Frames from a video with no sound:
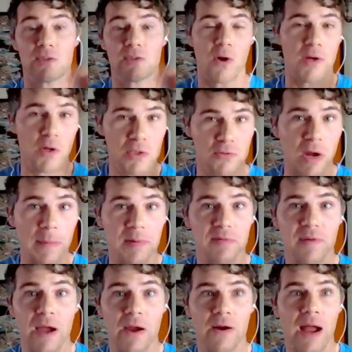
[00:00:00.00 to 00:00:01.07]
So I know this rapid
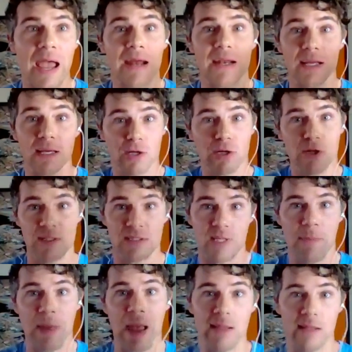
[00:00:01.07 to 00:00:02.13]
fire. I had like a good the
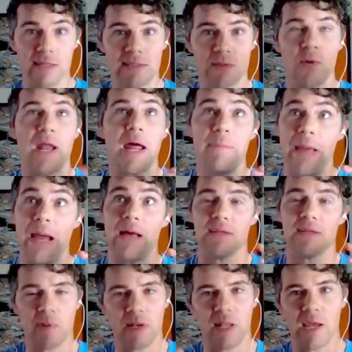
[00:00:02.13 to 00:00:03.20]
balance. Well, not
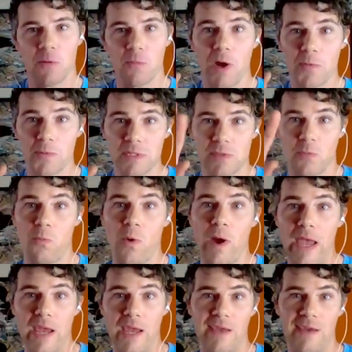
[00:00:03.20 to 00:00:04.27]
balance, but like one was
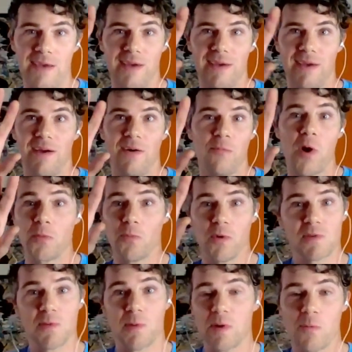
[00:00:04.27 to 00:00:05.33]
way one
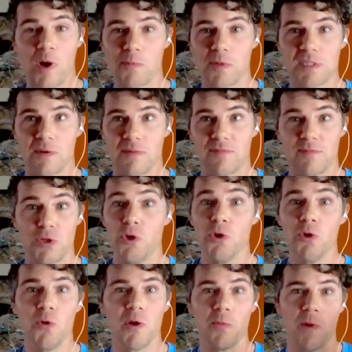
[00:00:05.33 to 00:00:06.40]
was one one was a
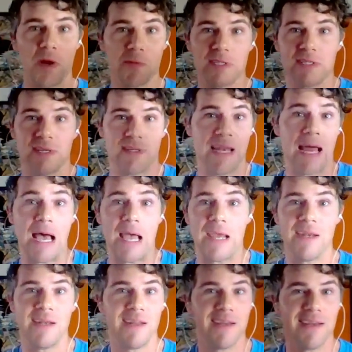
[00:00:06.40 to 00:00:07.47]
two and one was a
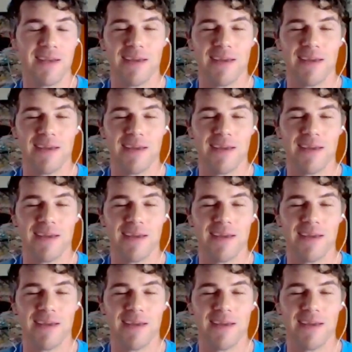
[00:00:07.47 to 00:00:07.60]
nine.